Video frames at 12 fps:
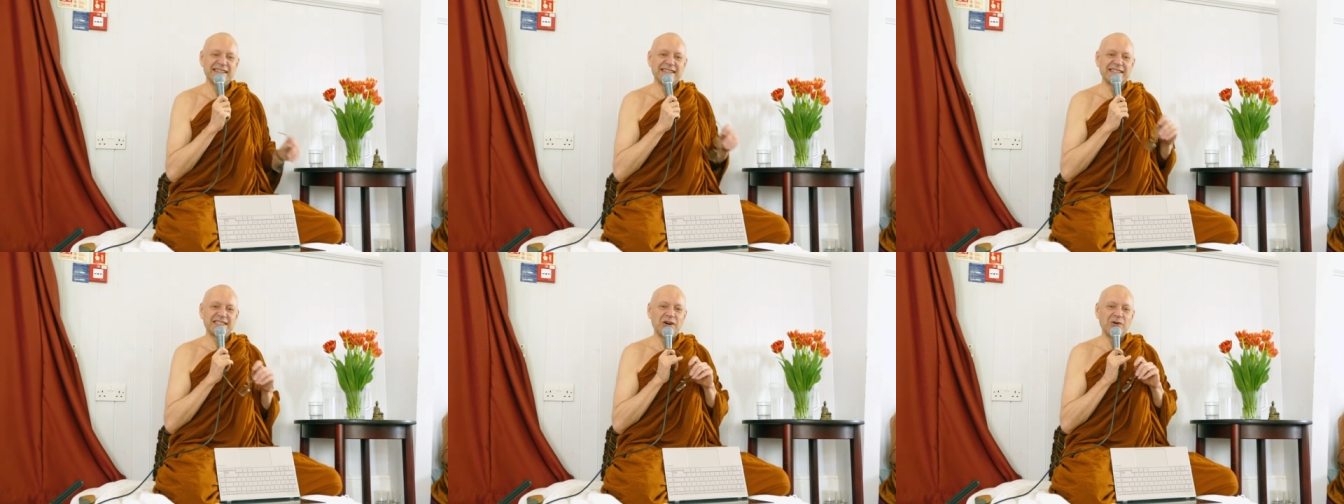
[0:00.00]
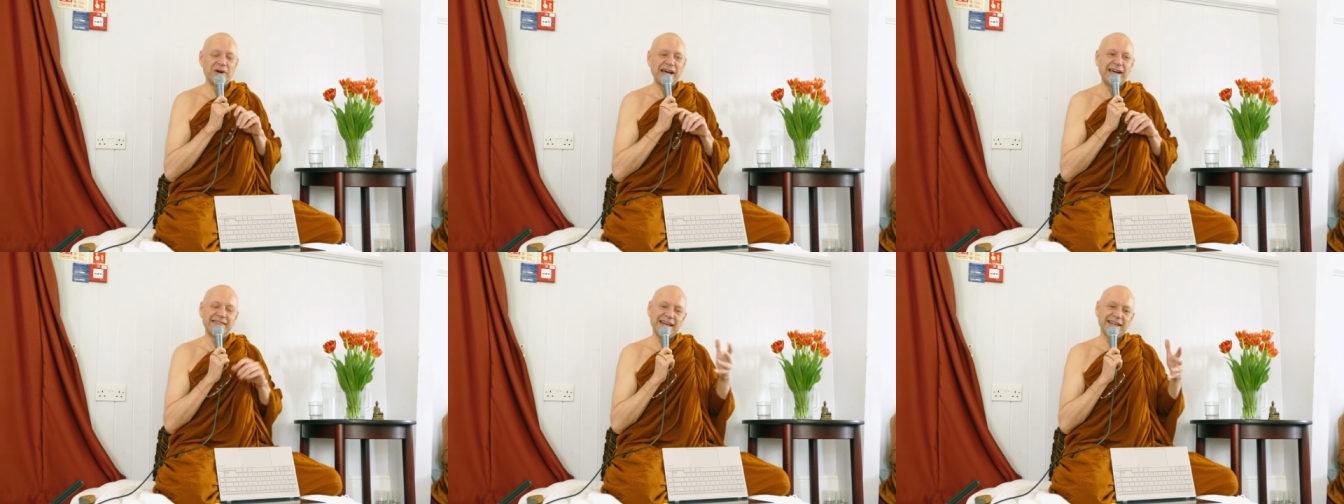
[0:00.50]
So,
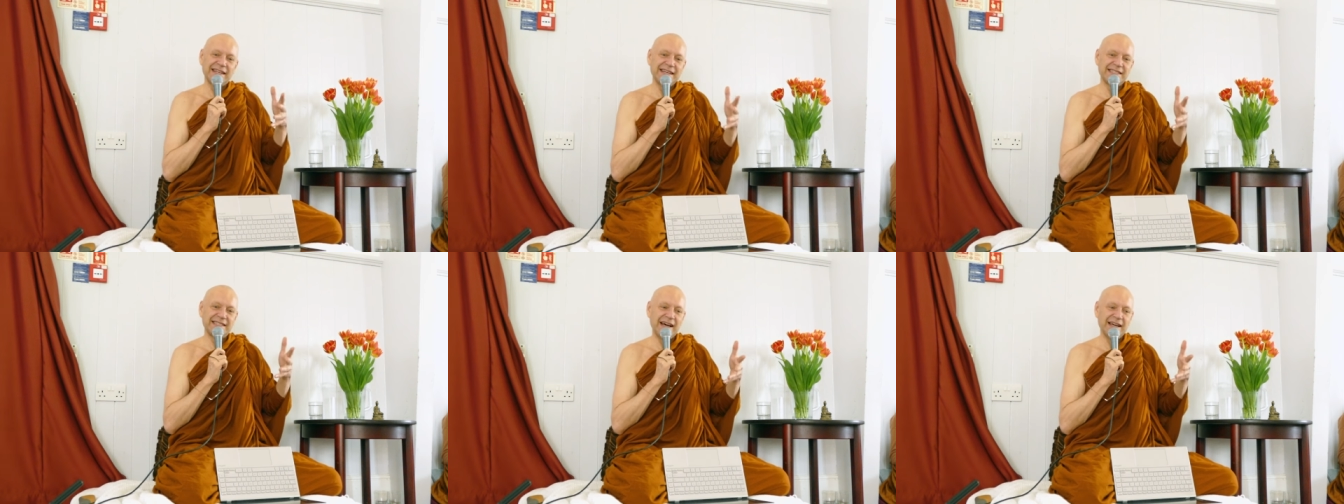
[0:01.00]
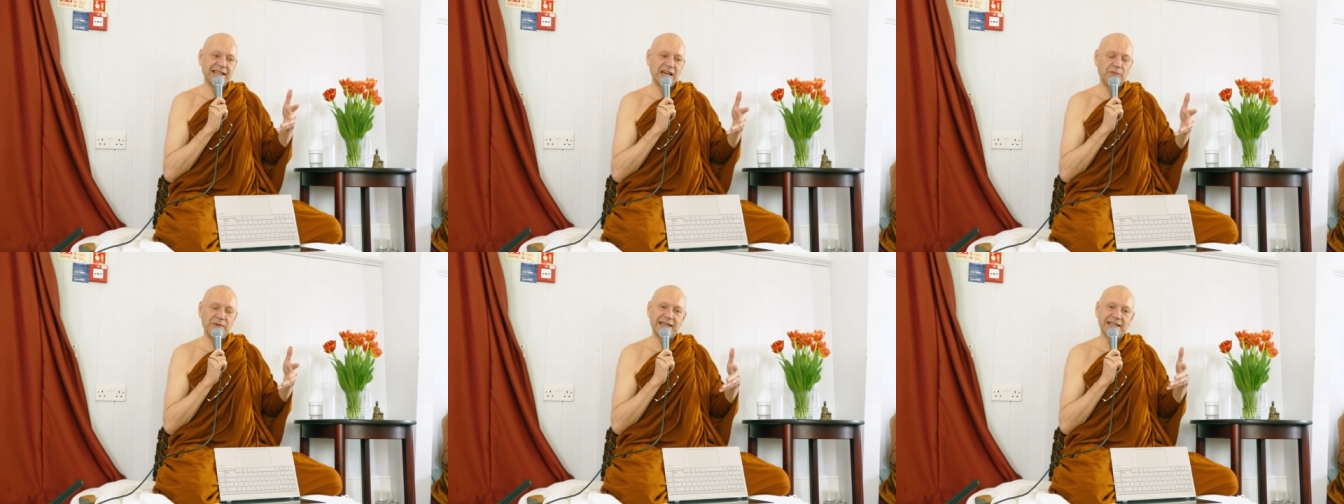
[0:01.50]
and that is the idea
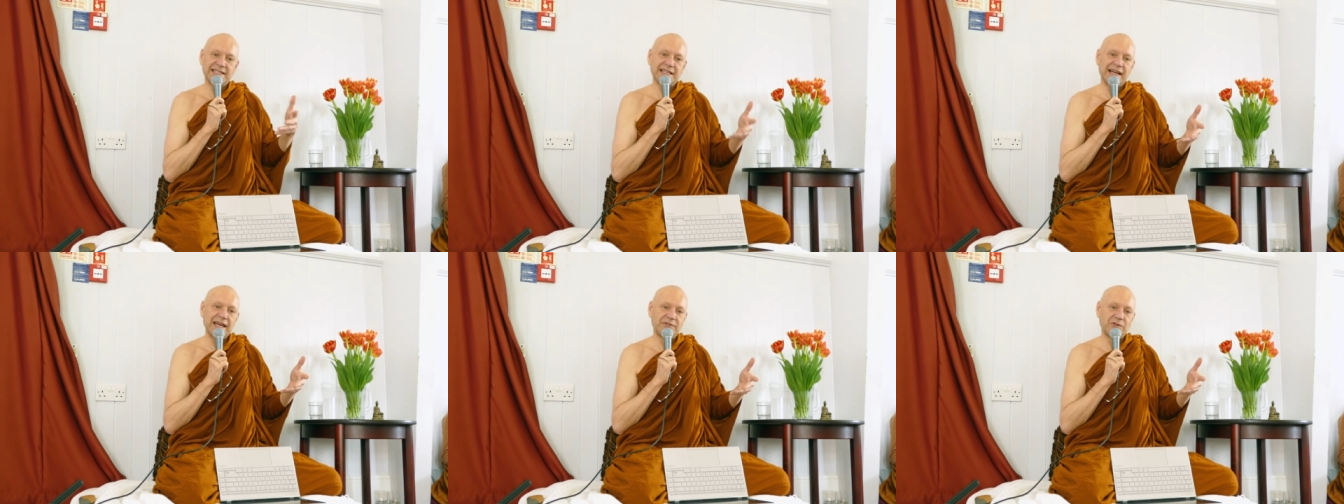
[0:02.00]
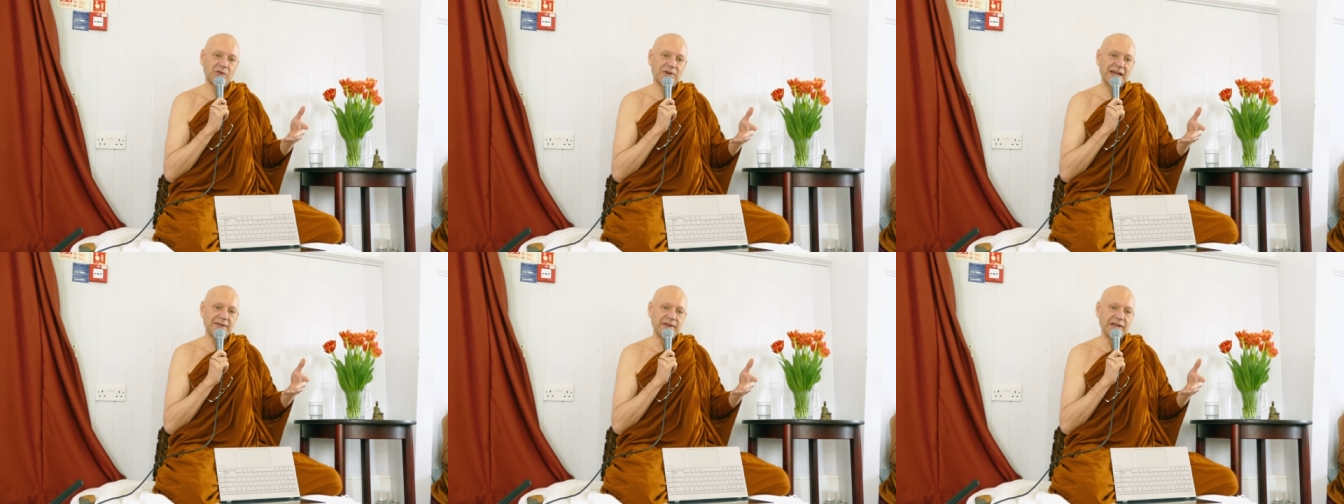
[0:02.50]
of being a slave to
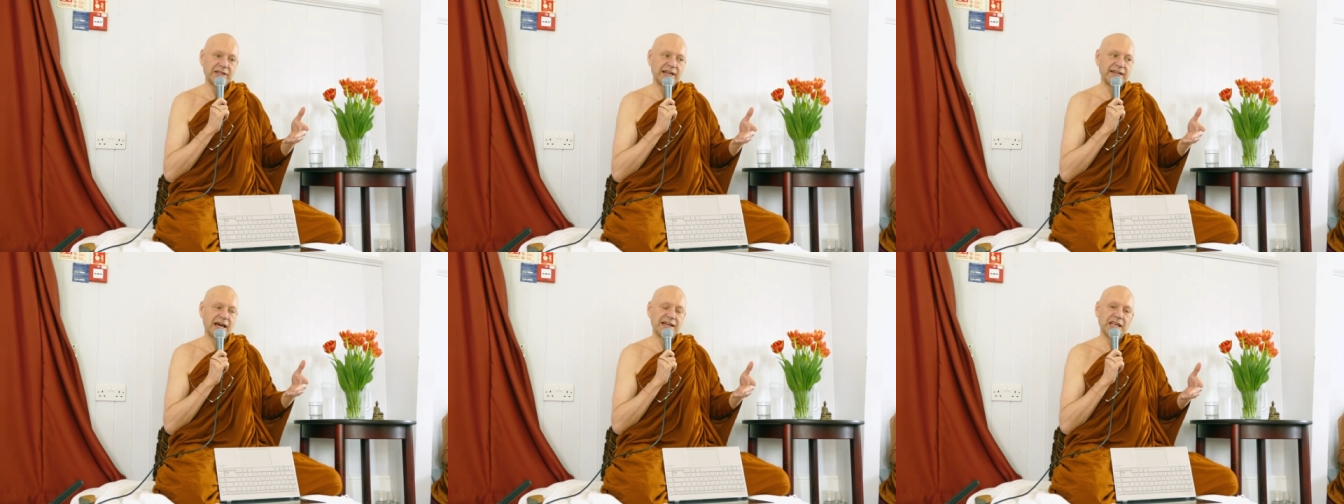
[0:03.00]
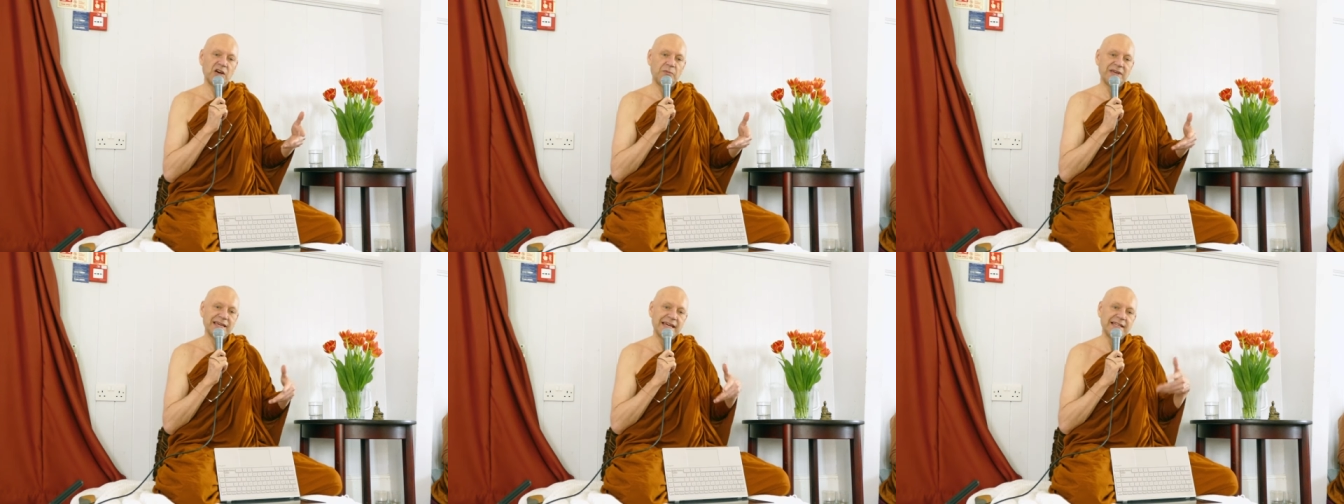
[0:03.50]
craving, that idea of
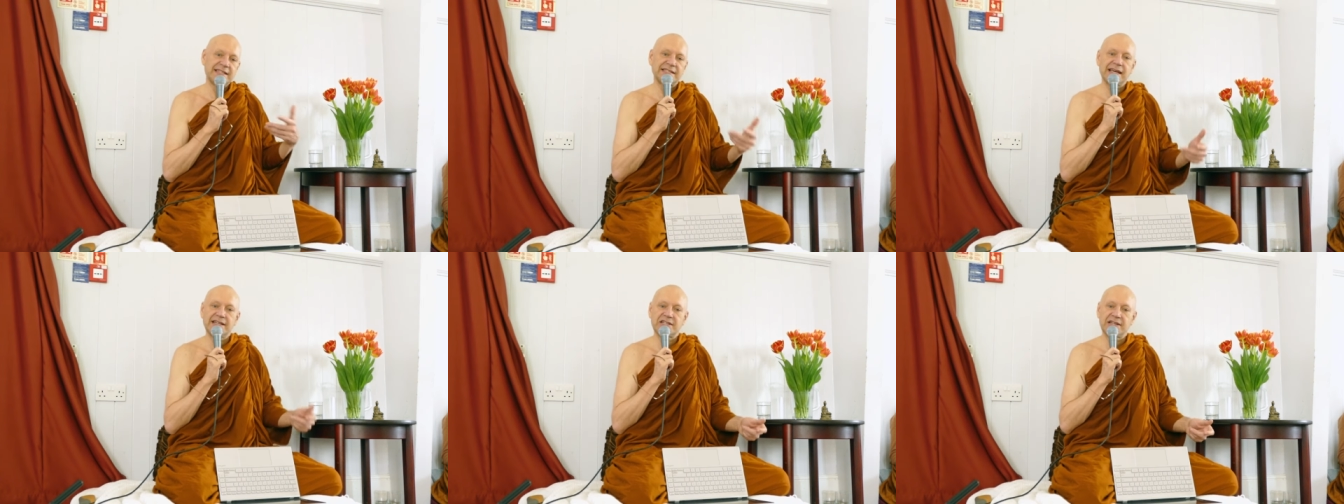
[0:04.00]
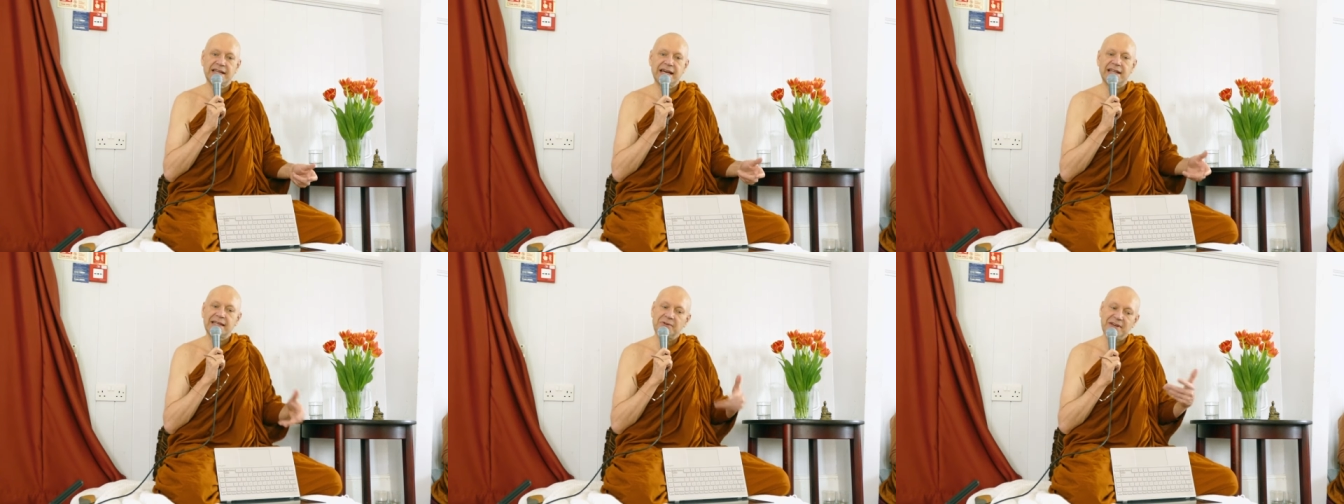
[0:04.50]
being
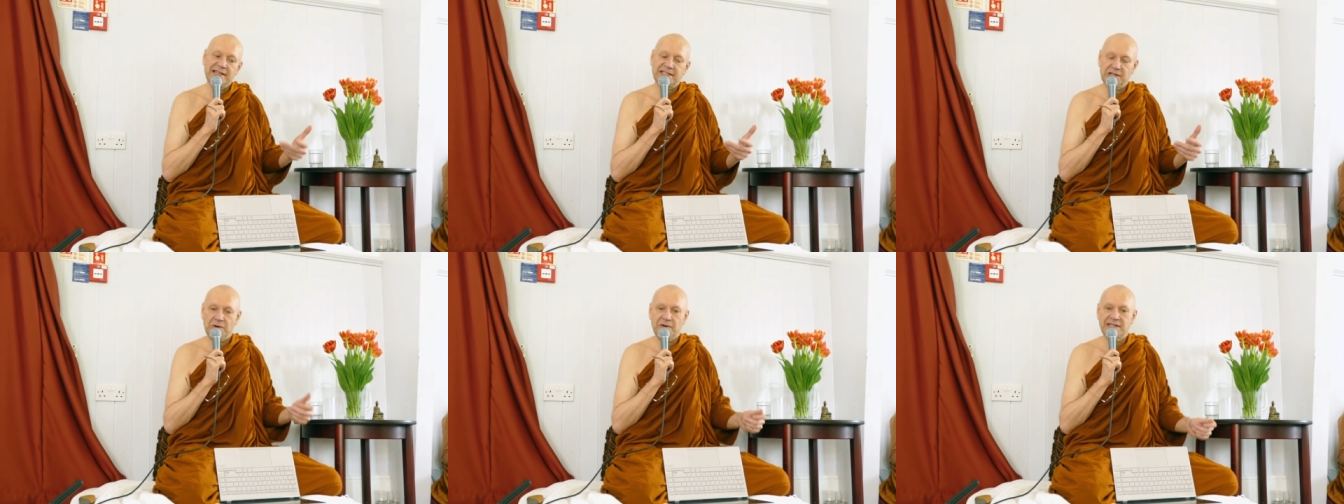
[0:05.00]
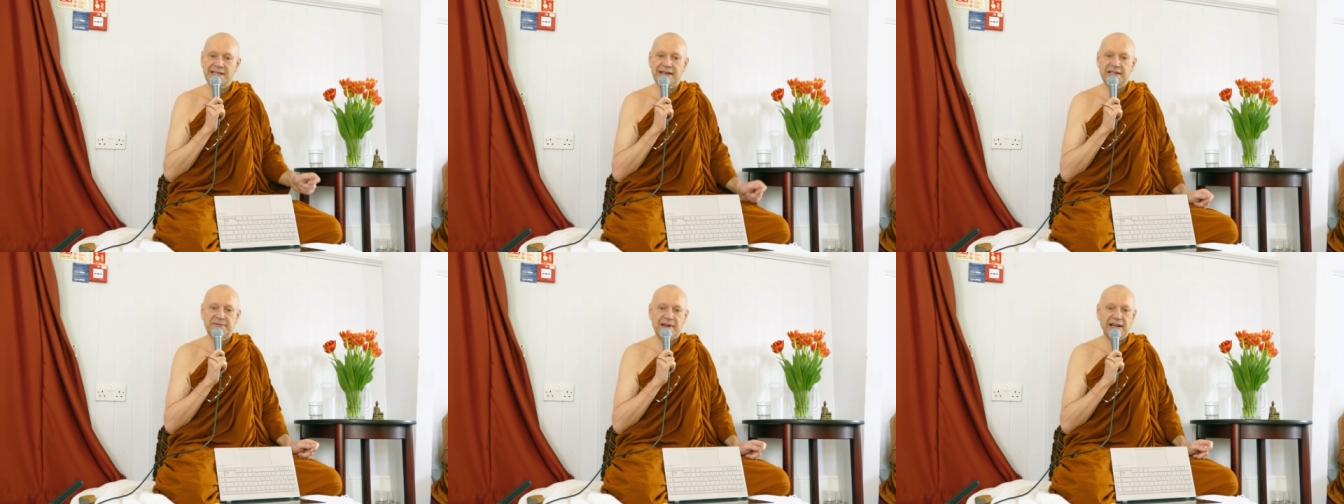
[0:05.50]
insatiate. There is no
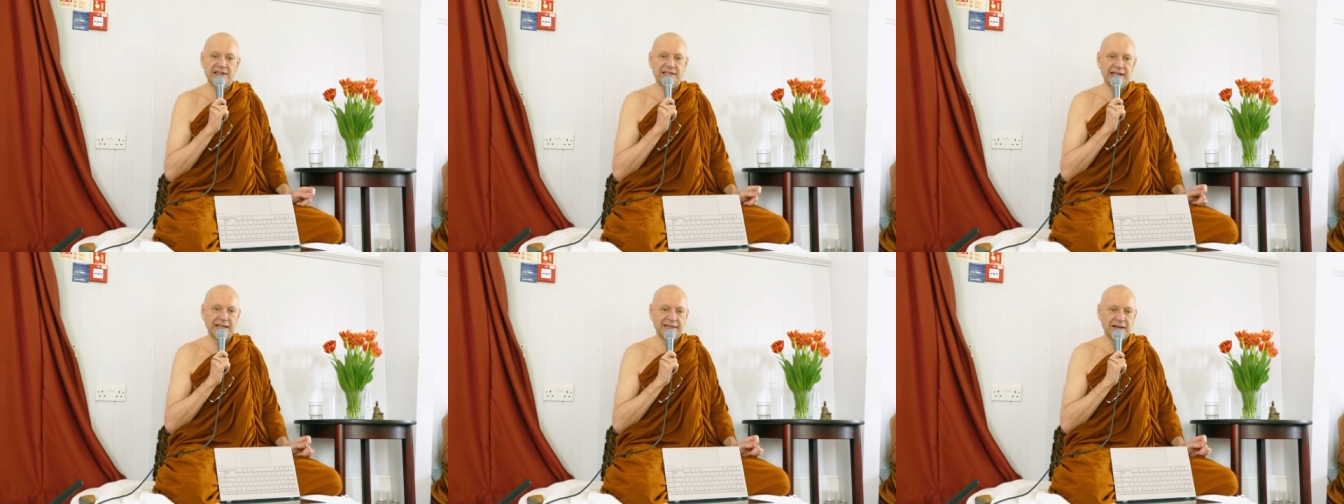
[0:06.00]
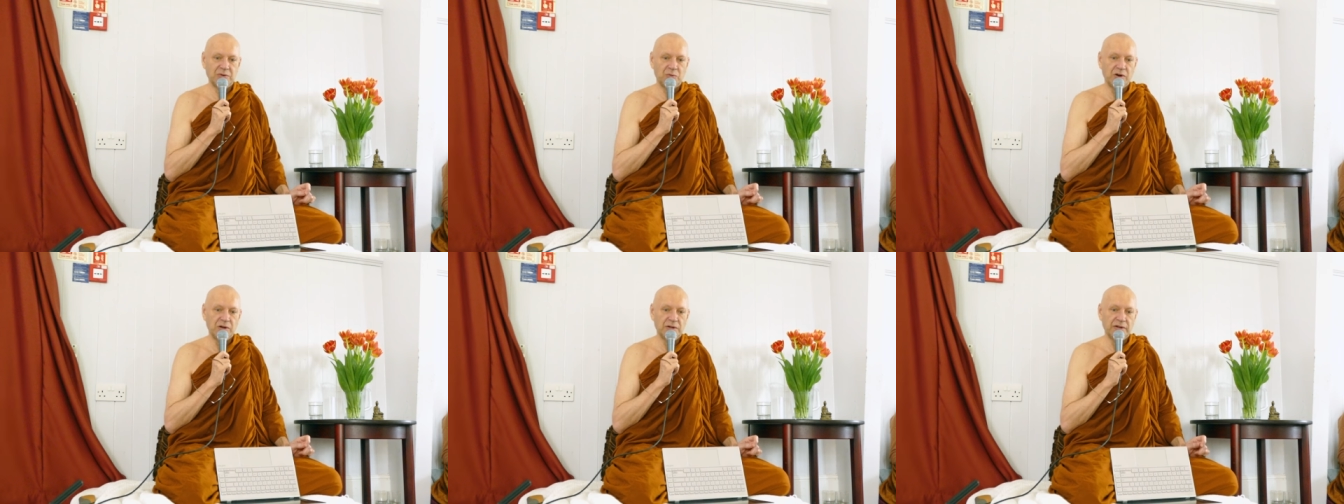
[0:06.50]
satisfaction in that
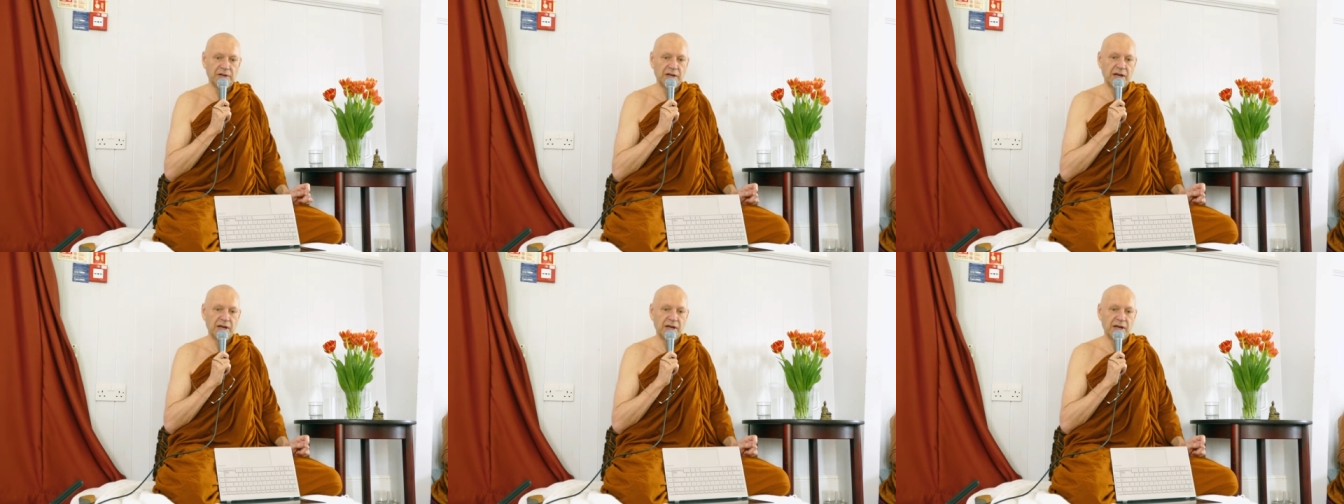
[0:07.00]
world.